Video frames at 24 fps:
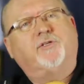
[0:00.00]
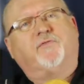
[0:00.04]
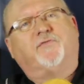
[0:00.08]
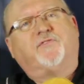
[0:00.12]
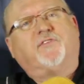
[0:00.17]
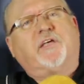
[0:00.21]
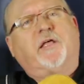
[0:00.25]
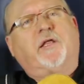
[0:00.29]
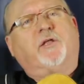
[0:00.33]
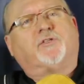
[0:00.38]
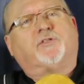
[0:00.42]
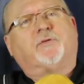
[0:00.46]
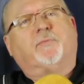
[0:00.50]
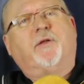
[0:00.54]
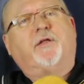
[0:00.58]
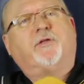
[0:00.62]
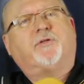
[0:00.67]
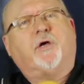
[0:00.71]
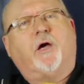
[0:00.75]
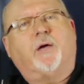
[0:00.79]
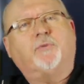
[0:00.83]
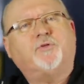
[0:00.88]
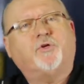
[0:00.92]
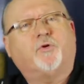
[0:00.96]
You've seen it so many
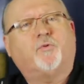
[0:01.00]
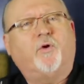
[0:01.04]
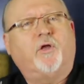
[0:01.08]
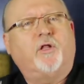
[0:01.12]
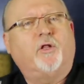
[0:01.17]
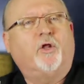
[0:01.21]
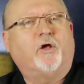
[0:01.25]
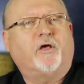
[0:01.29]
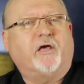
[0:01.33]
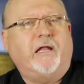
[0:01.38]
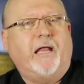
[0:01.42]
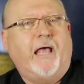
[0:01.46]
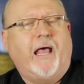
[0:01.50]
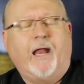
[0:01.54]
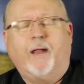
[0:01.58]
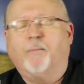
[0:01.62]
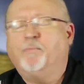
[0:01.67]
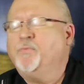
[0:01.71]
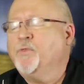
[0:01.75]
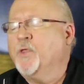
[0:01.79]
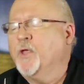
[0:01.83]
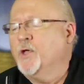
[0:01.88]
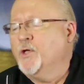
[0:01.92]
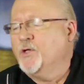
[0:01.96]
times you quit looking at it.
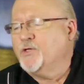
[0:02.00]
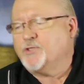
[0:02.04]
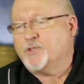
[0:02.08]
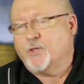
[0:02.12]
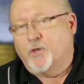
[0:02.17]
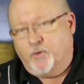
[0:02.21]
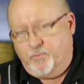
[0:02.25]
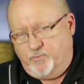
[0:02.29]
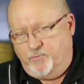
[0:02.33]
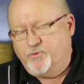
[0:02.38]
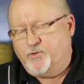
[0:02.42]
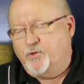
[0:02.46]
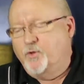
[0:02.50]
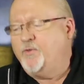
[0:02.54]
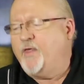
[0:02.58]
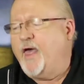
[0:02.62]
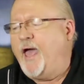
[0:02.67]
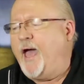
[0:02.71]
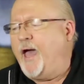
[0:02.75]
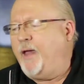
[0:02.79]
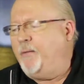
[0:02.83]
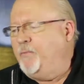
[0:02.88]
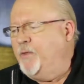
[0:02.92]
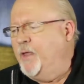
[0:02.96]
So do
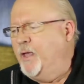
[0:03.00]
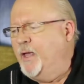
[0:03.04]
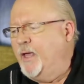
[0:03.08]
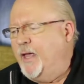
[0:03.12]
that.